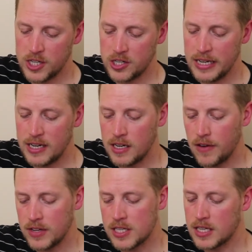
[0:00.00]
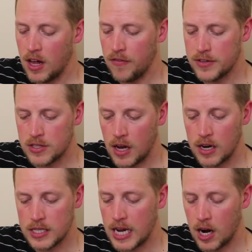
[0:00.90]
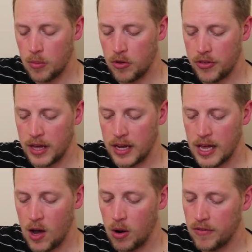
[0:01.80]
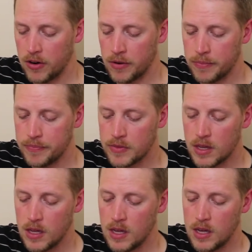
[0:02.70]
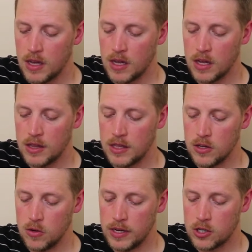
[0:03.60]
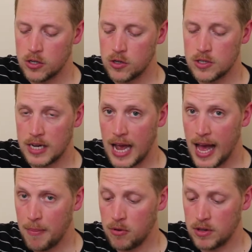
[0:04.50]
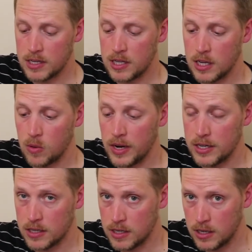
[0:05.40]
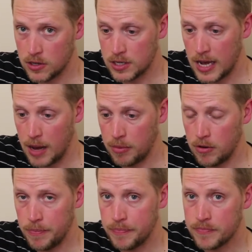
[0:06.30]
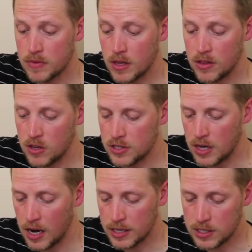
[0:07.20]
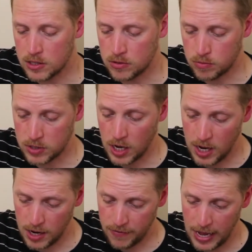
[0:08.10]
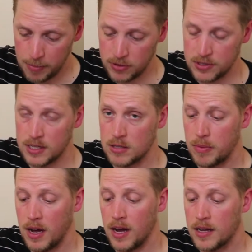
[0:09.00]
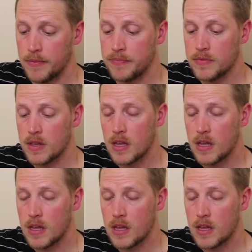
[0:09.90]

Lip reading: which in and of itself is not a terrible thing. However, you introduce an apple into the equation. Here's an apple. There's not a ton of apples in this pie.